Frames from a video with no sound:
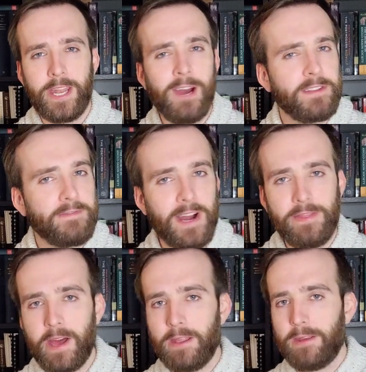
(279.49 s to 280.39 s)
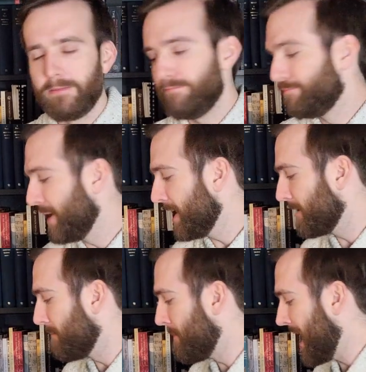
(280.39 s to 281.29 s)
And I often find that
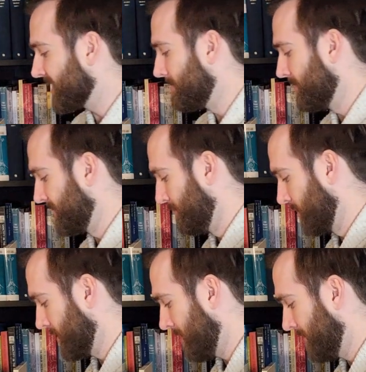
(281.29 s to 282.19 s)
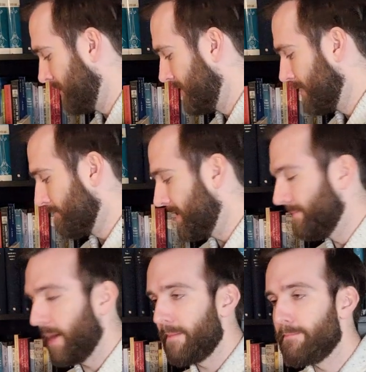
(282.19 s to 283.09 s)
big maximalist books are often
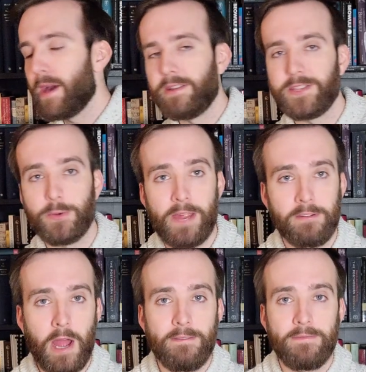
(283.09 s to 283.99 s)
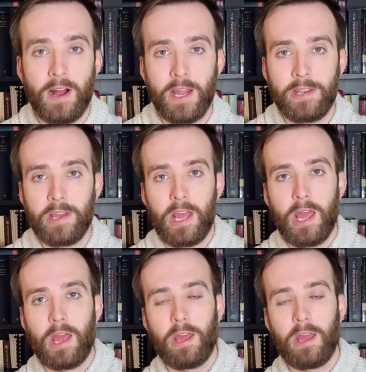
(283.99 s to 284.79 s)
written by men. So whenever I find